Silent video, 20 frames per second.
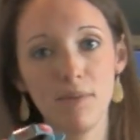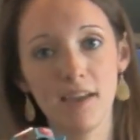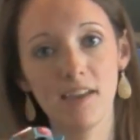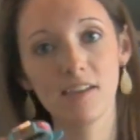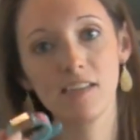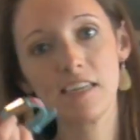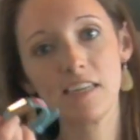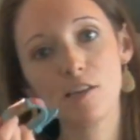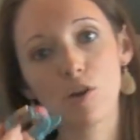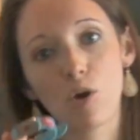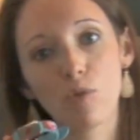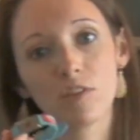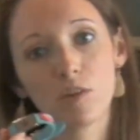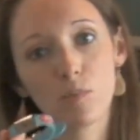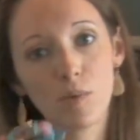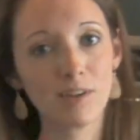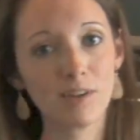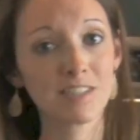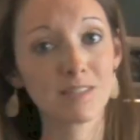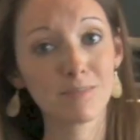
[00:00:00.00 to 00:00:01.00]
band. He only
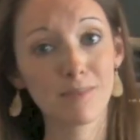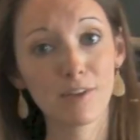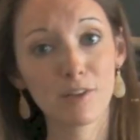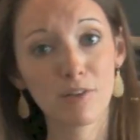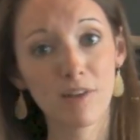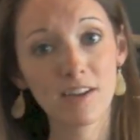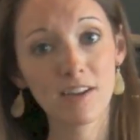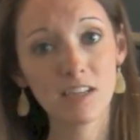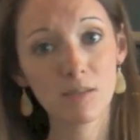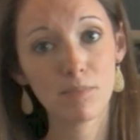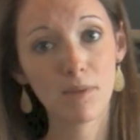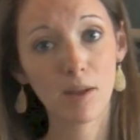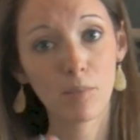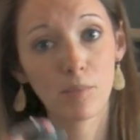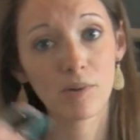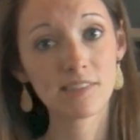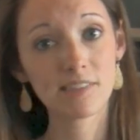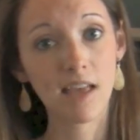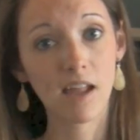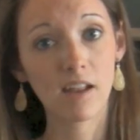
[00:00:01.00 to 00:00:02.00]
wears his medical ID band
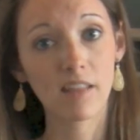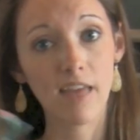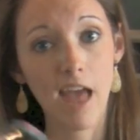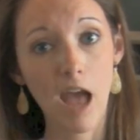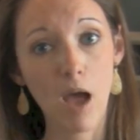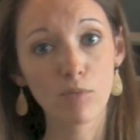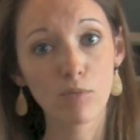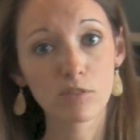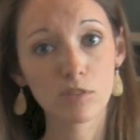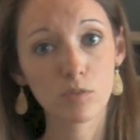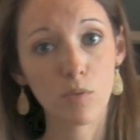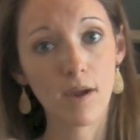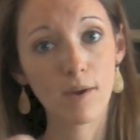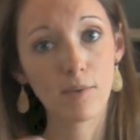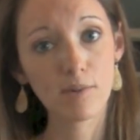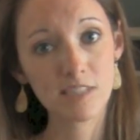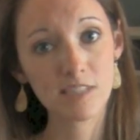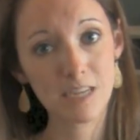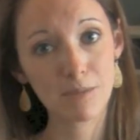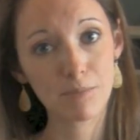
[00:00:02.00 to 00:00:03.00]
when he's out of the house, so I
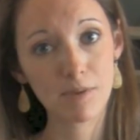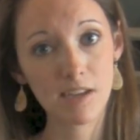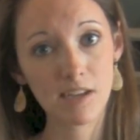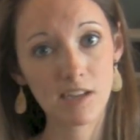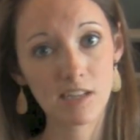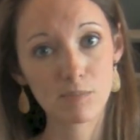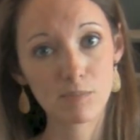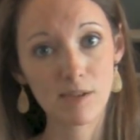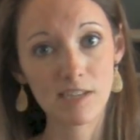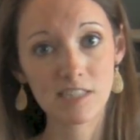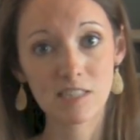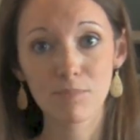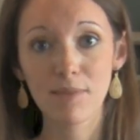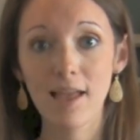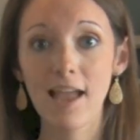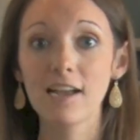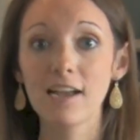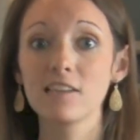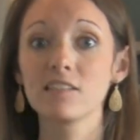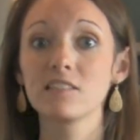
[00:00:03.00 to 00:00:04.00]
always keep it in his medicine
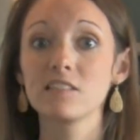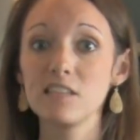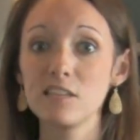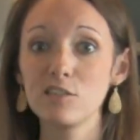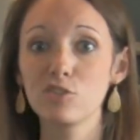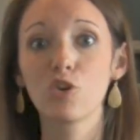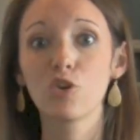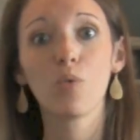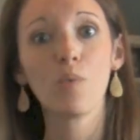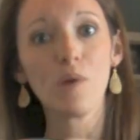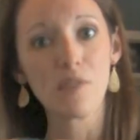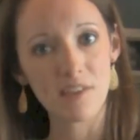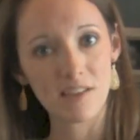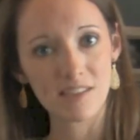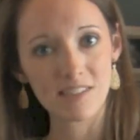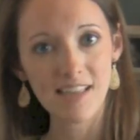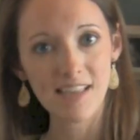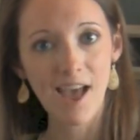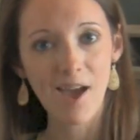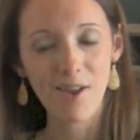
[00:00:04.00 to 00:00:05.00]
bag because these go with
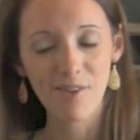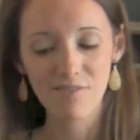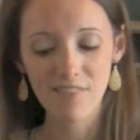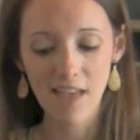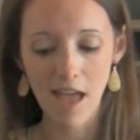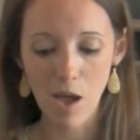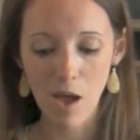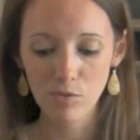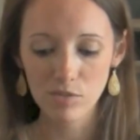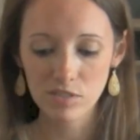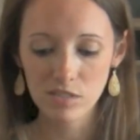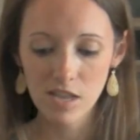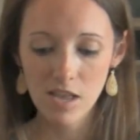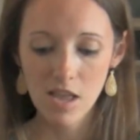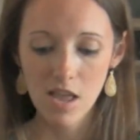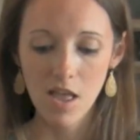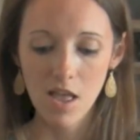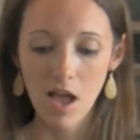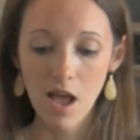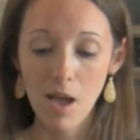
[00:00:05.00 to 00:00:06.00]
us out of the house.
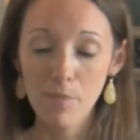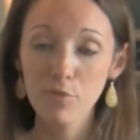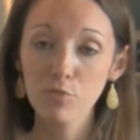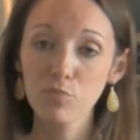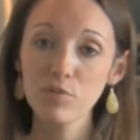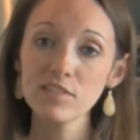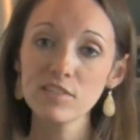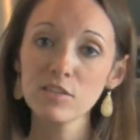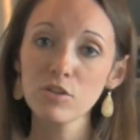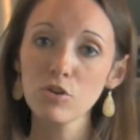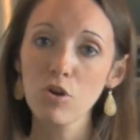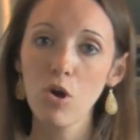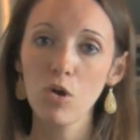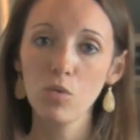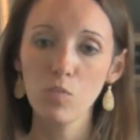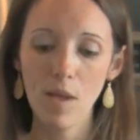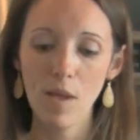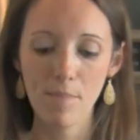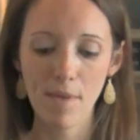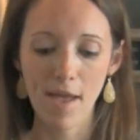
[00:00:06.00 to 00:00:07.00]
The reason they're
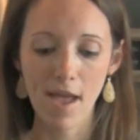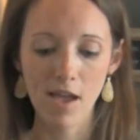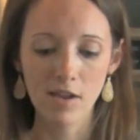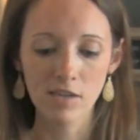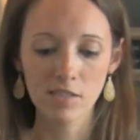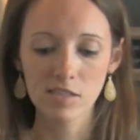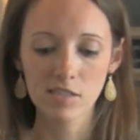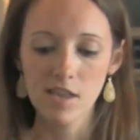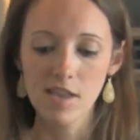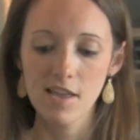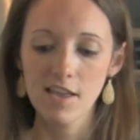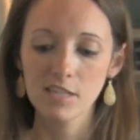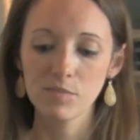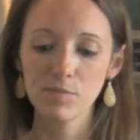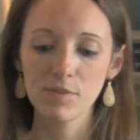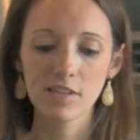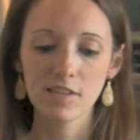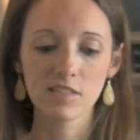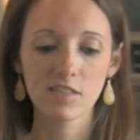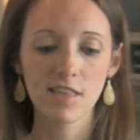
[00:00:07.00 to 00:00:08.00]
called wet bags is
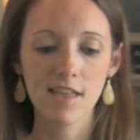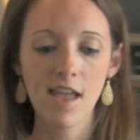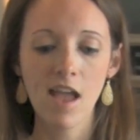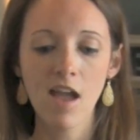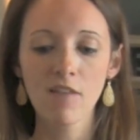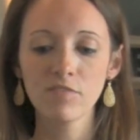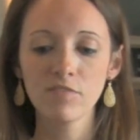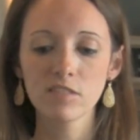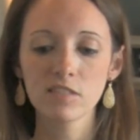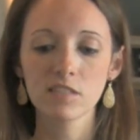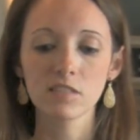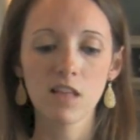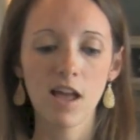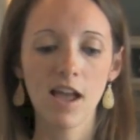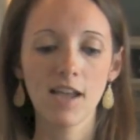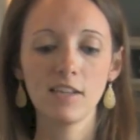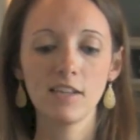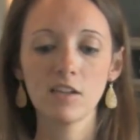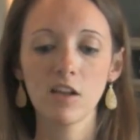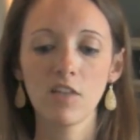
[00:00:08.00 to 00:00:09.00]
because they have this
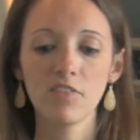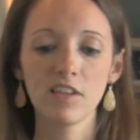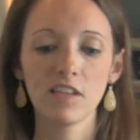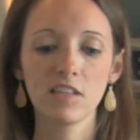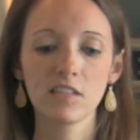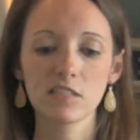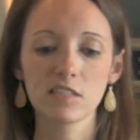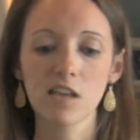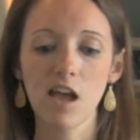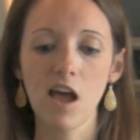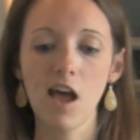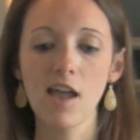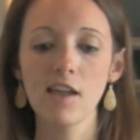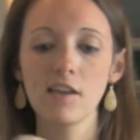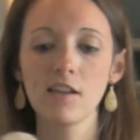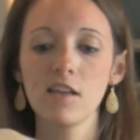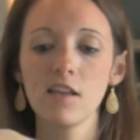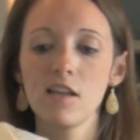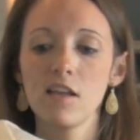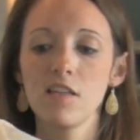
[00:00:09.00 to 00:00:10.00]
lining on the
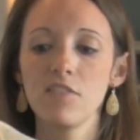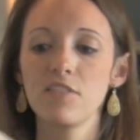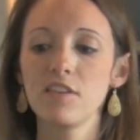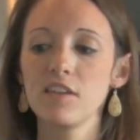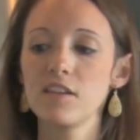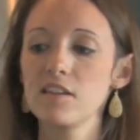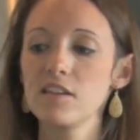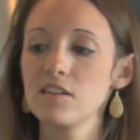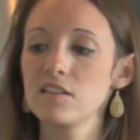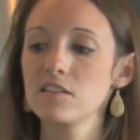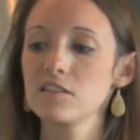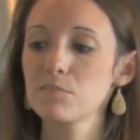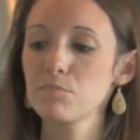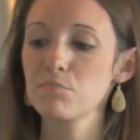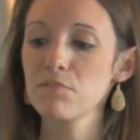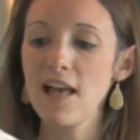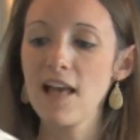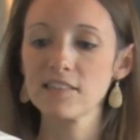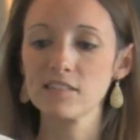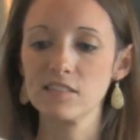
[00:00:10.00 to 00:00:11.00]
inside that is
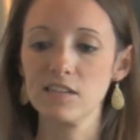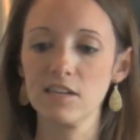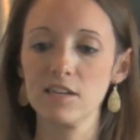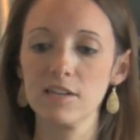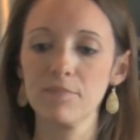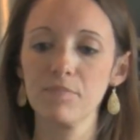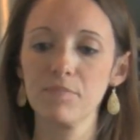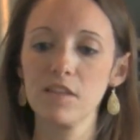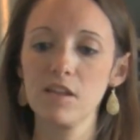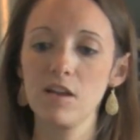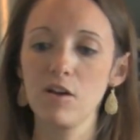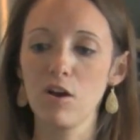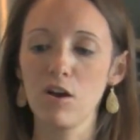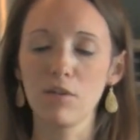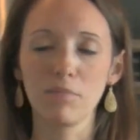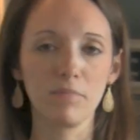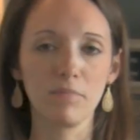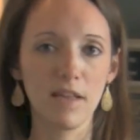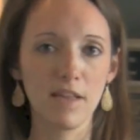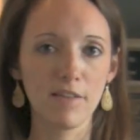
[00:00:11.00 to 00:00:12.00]
plastic,
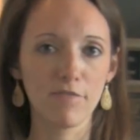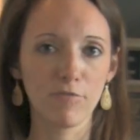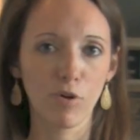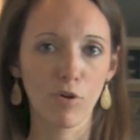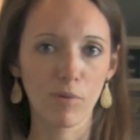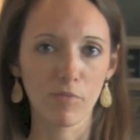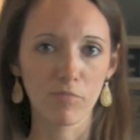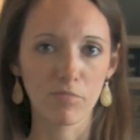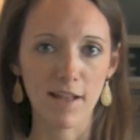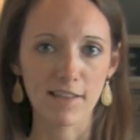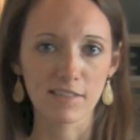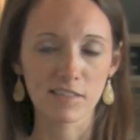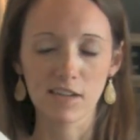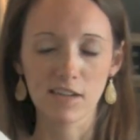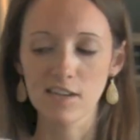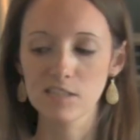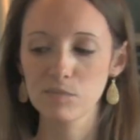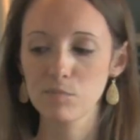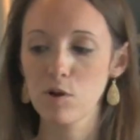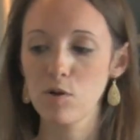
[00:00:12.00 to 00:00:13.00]
or a form of plastic,
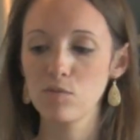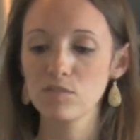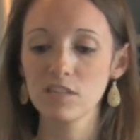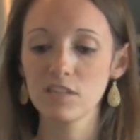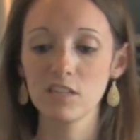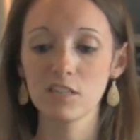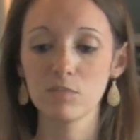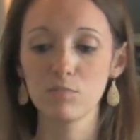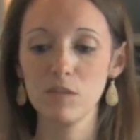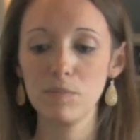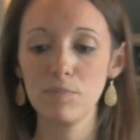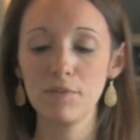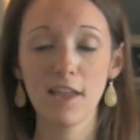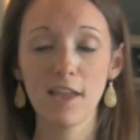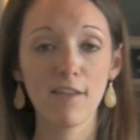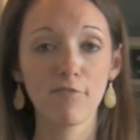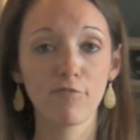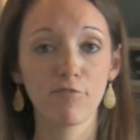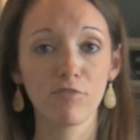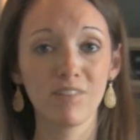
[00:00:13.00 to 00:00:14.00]
I suppose. It is
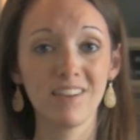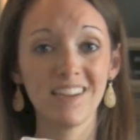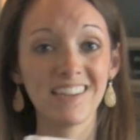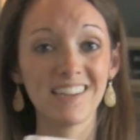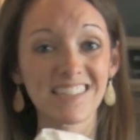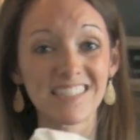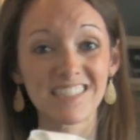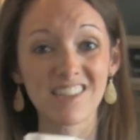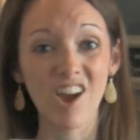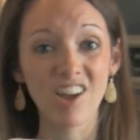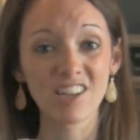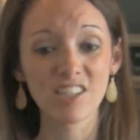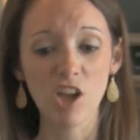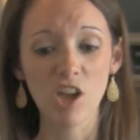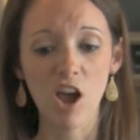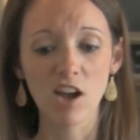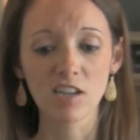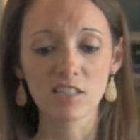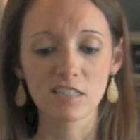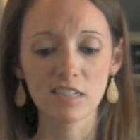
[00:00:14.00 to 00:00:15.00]
BPA free, it is
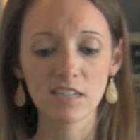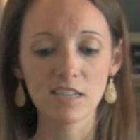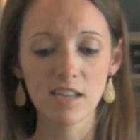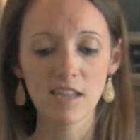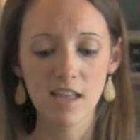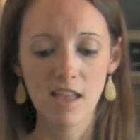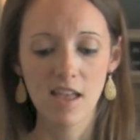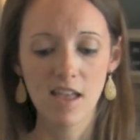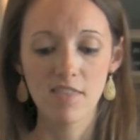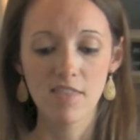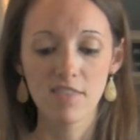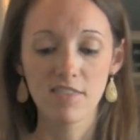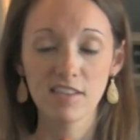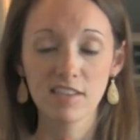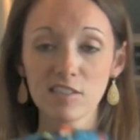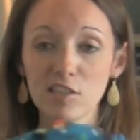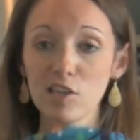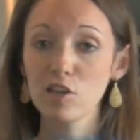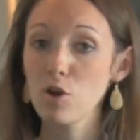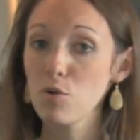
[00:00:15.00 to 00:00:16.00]
non-toxic.
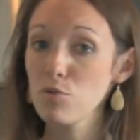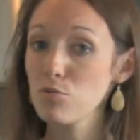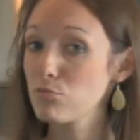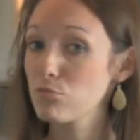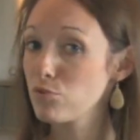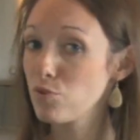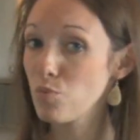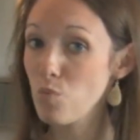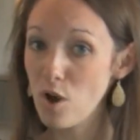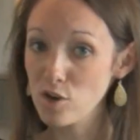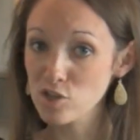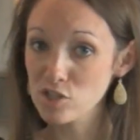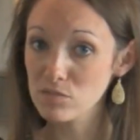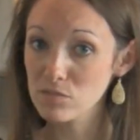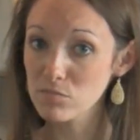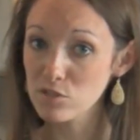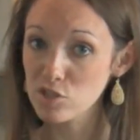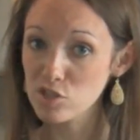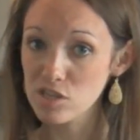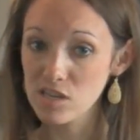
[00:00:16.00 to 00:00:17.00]
This can go through the
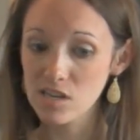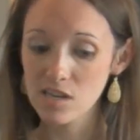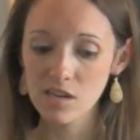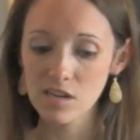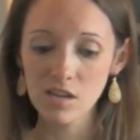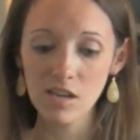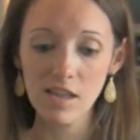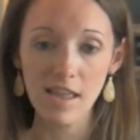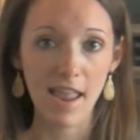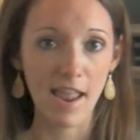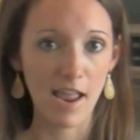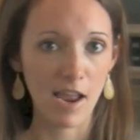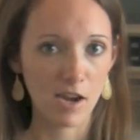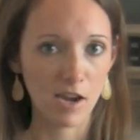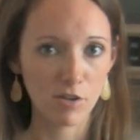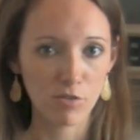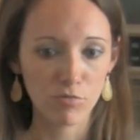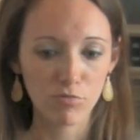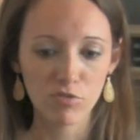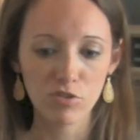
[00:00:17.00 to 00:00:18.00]
washing machine
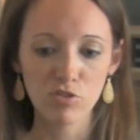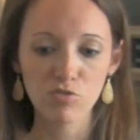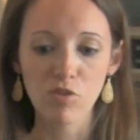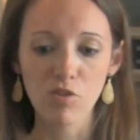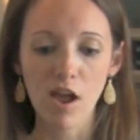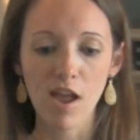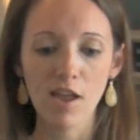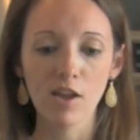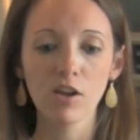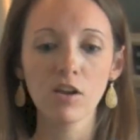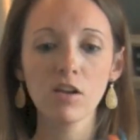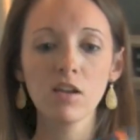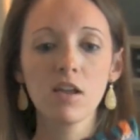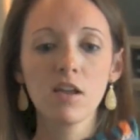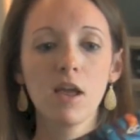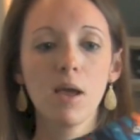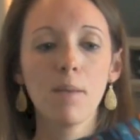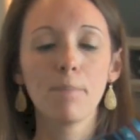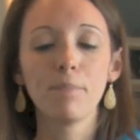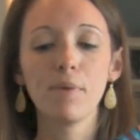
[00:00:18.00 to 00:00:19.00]
and through the dryer,
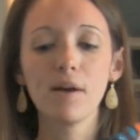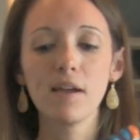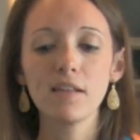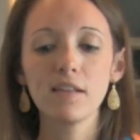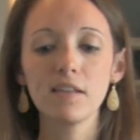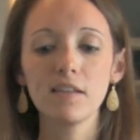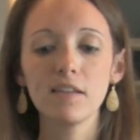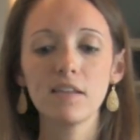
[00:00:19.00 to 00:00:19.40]
but